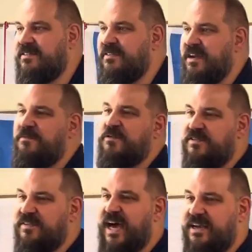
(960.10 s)
so therefore
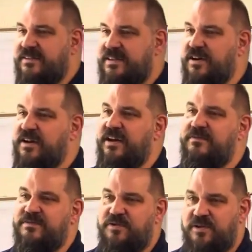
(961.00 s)
it's not considered
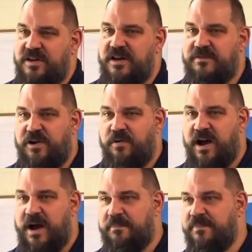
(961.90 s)
as good of a
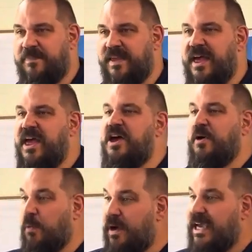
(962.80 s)
crop.
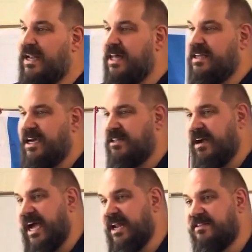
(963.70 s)
Wheat, on the other
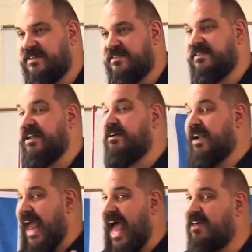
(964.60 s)
hand, is considered
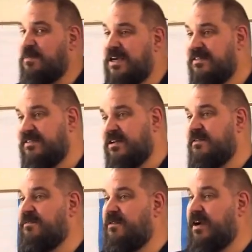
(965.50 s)
and has been
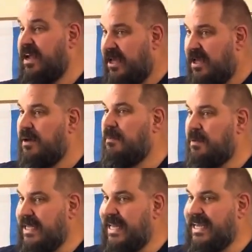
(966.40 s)
considered for
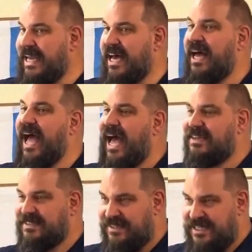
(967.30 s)
millennia
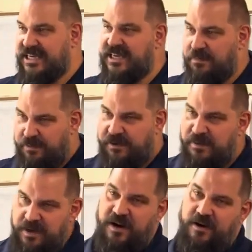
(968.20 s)
as the
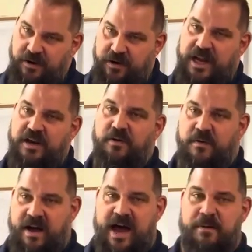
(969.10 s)
premier grain
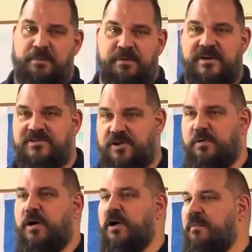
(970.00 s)
crop to
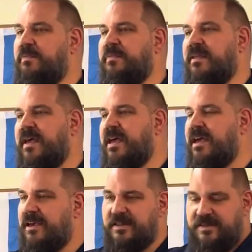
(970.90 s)
grow.
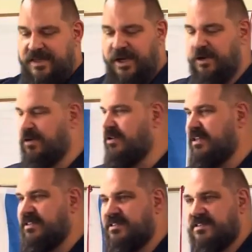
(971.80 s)
Its yield,
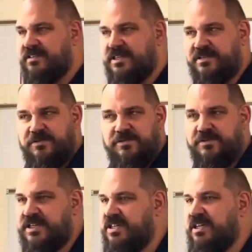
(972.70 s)
its
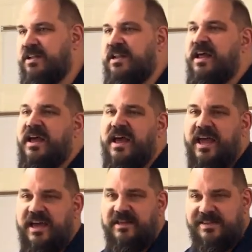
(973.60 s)
nutrition,
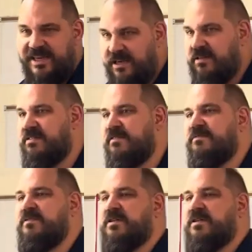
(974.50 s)
its ease of